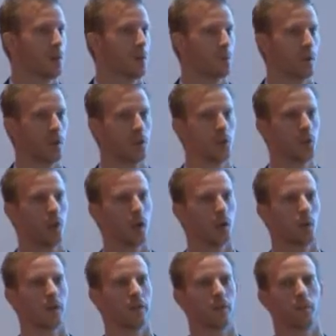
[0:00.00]
We do,
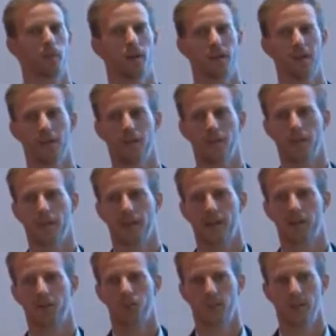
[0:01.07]
however, believe
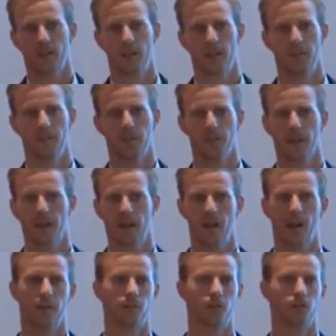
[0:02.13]
that we
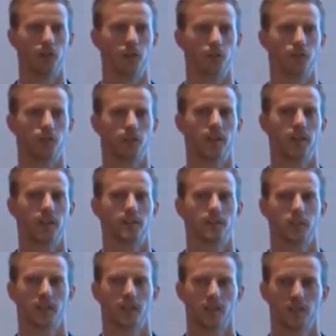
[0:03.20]
have a certain
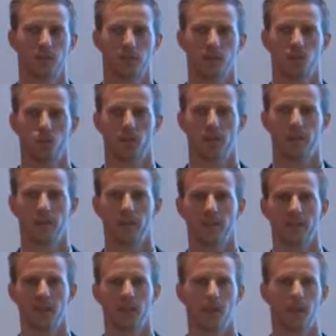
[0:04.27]
expertise within
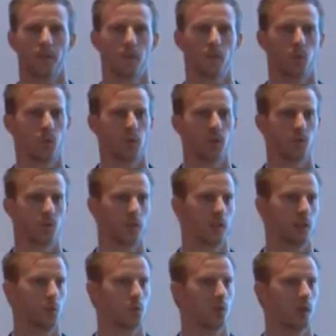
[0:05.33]
this area, which we
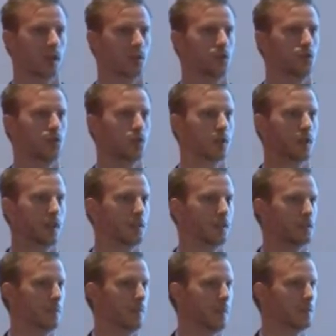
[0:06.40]
would like to
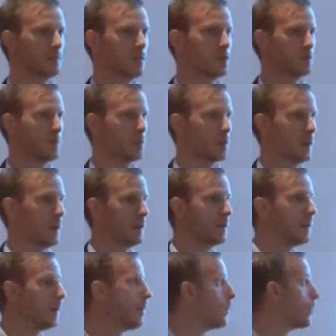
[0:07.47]
utilize the best possible way.
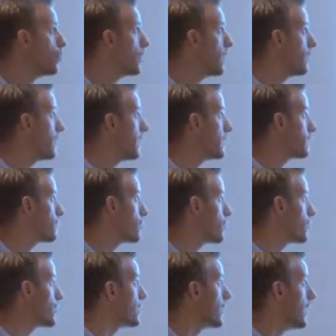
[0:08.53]
We have
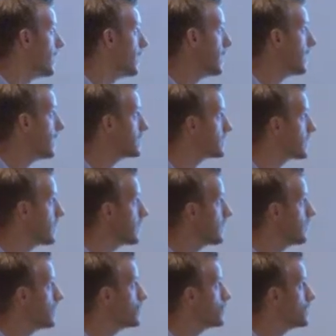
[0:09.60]
therefore
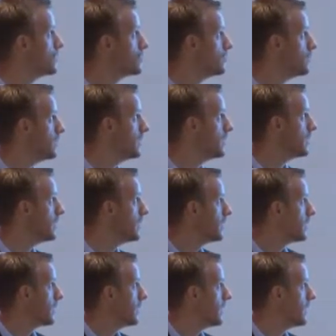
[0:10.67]
decided that we should be
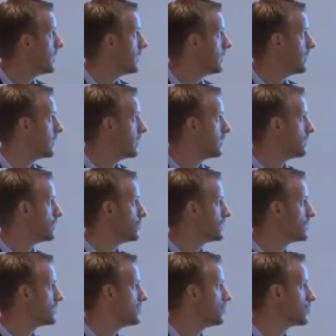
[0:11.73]
in the
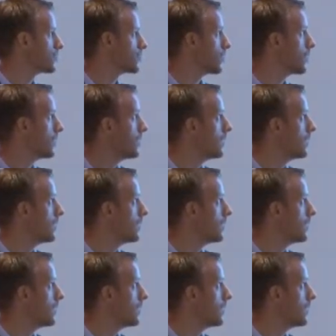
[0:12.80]
risk-neutral